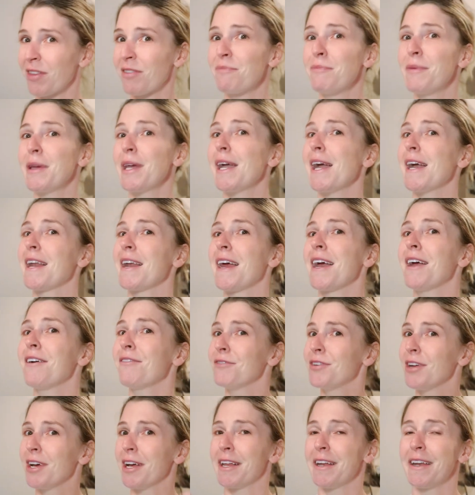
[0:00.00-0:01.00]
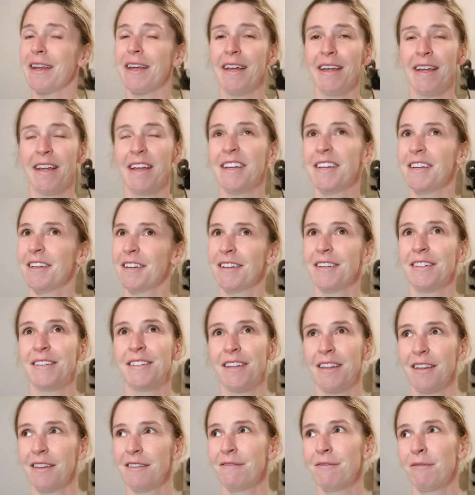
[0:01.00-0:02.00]
me, and I have done
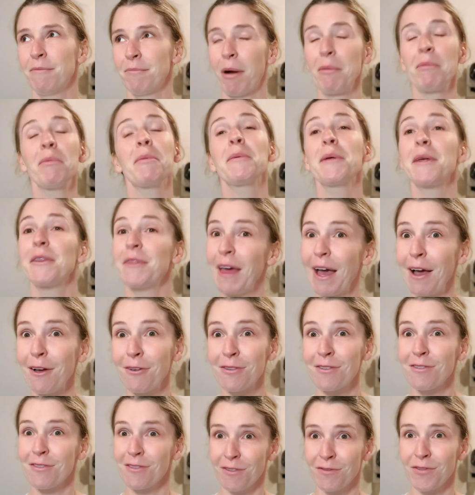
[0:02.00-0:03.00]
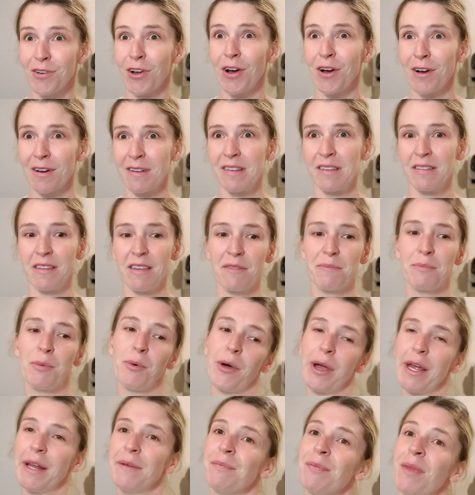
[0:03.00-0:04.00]
probably thousands of dogs at this
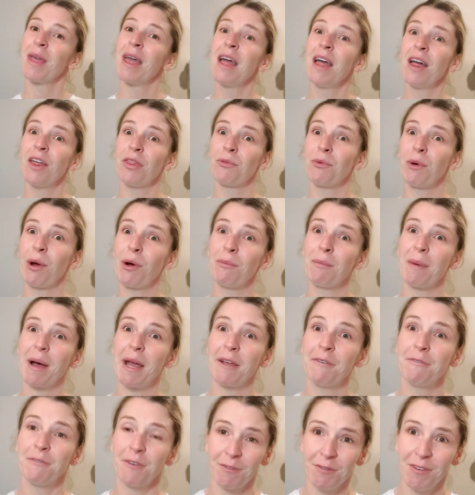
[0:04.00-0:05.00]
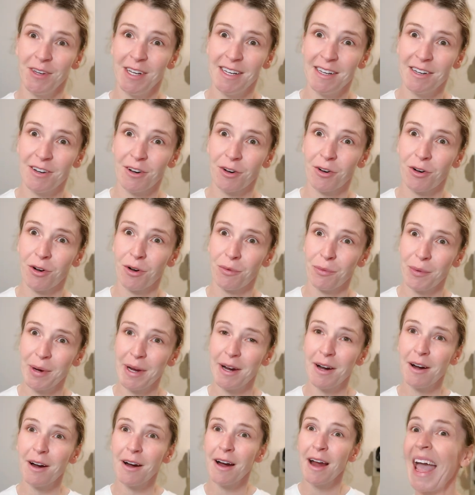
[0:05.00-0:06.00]
point throughout my 15-year
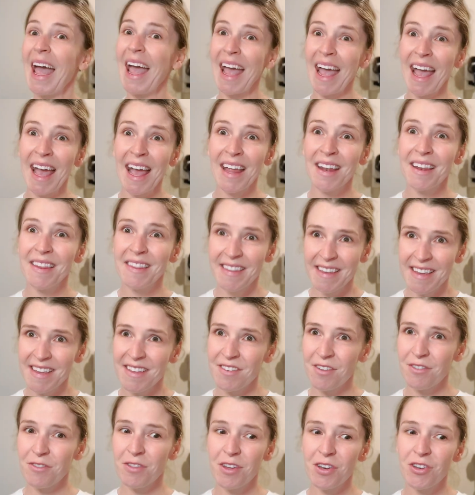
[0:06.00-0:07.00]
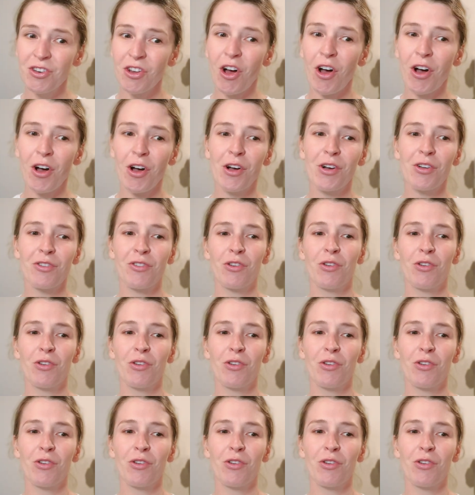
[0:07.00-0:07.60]
career, and these are the dogs